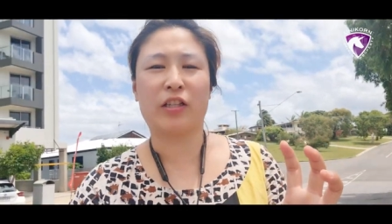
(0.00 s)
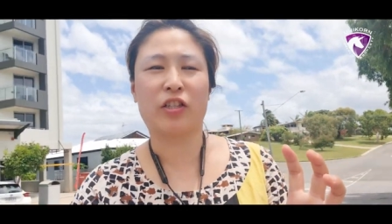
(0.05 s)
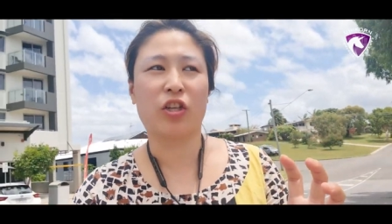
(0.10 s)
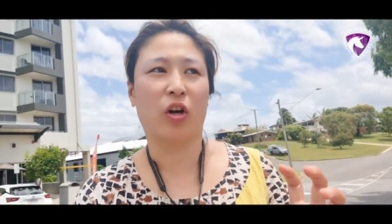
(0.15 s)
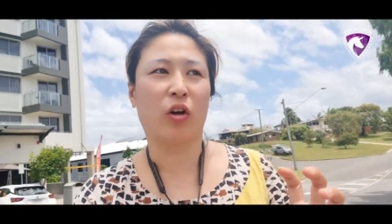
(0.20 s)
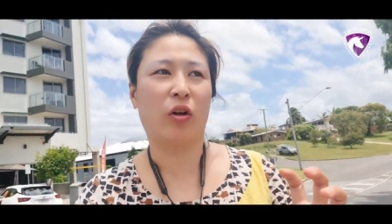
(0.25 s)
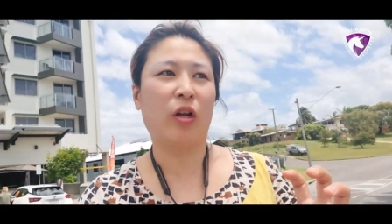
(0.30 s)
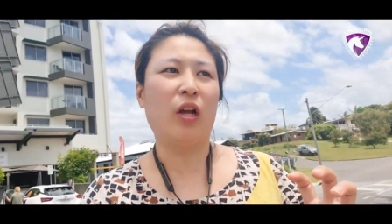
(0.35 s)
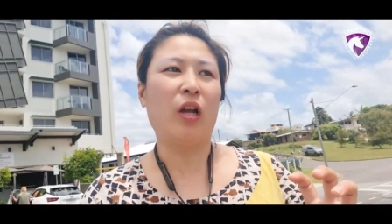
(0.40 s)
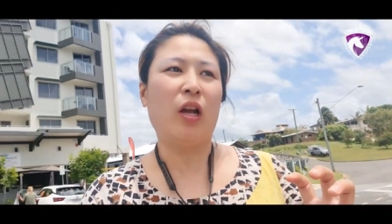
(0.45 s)

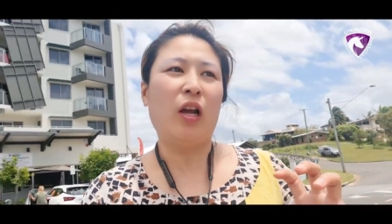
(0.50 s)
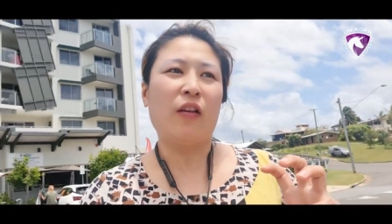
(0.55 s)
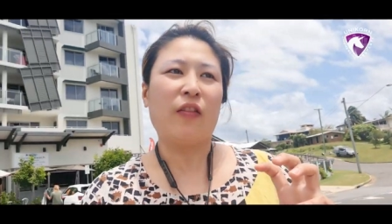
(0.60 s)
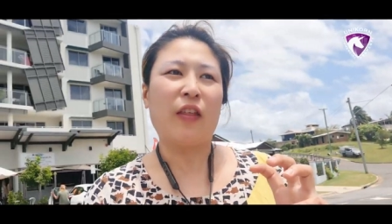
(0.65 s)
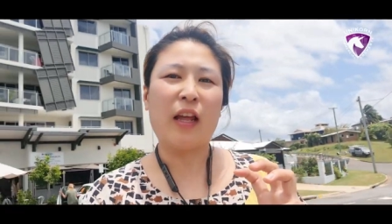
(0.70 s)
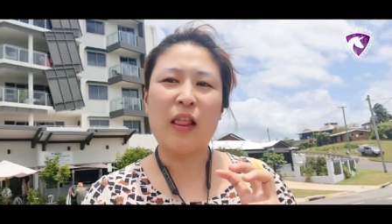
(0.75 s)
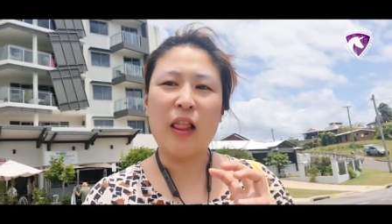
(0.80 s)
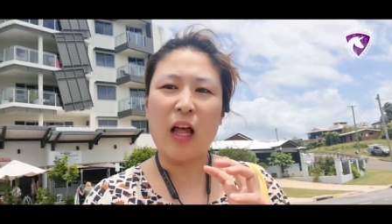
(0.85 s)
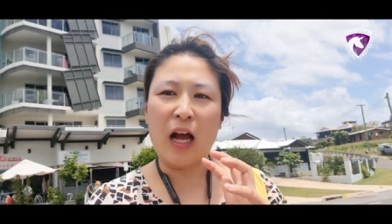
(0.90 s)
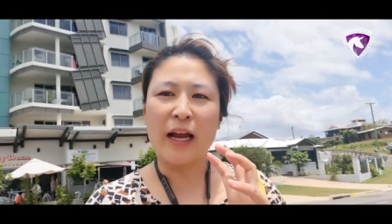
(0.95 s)
So
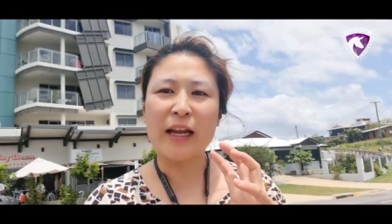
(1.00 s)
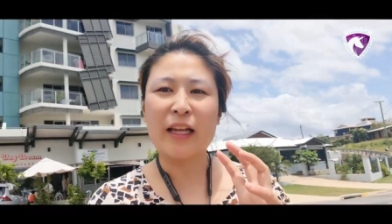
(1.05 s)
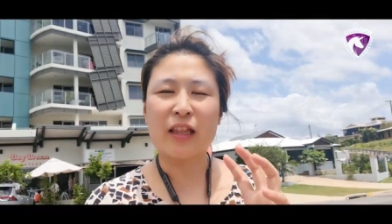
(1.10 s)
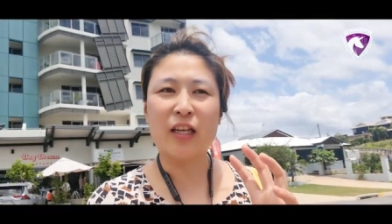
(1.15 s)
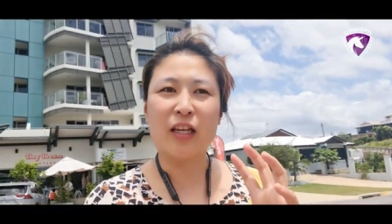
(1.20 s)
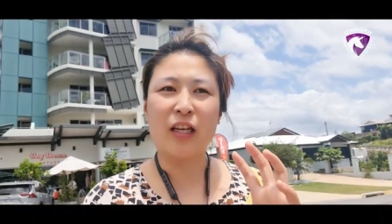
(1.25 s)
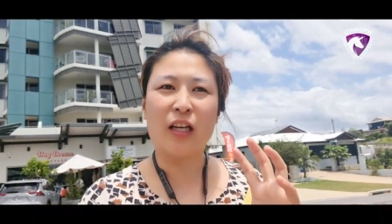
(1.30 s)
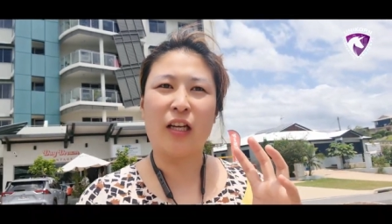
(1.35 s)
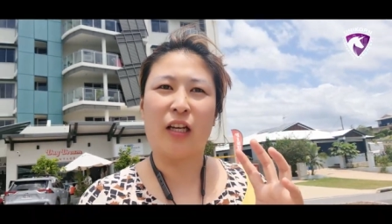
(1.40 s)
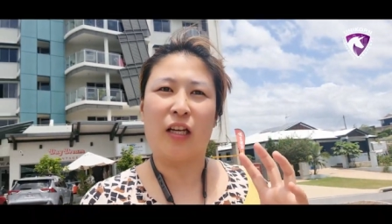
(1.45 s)
they like
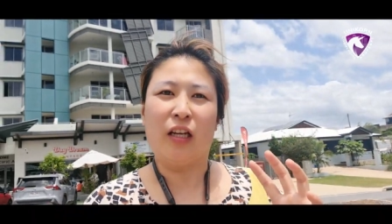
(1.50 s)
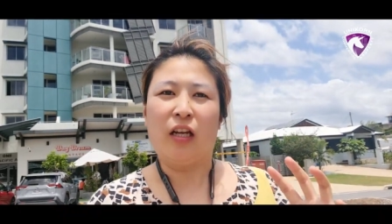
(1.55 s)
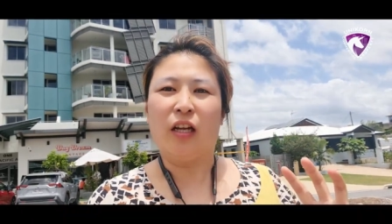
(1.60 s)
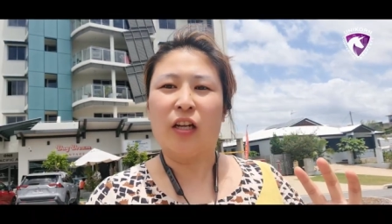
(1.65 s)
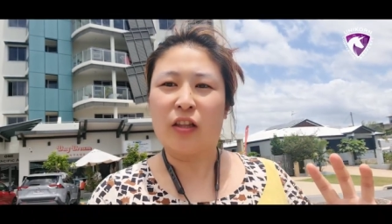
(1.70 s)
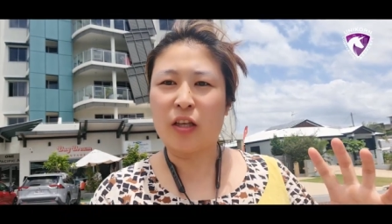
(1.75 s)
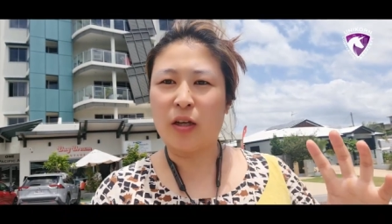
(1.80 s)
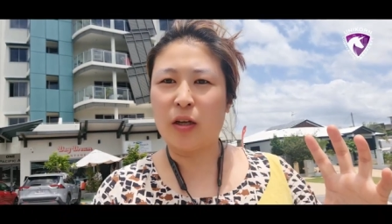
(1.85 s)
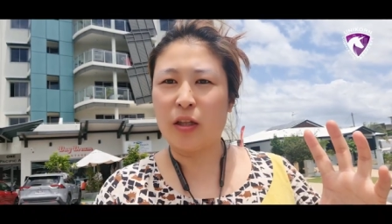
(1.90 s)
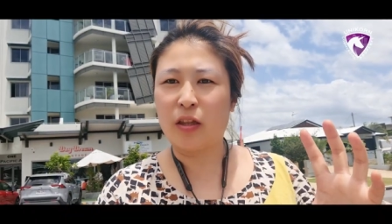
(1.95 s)
the,
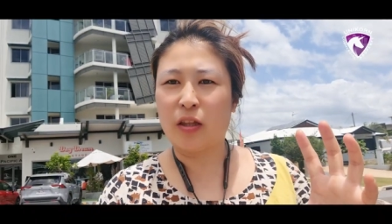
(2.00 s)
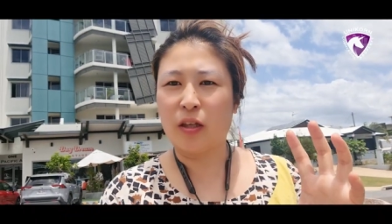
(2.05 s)
the,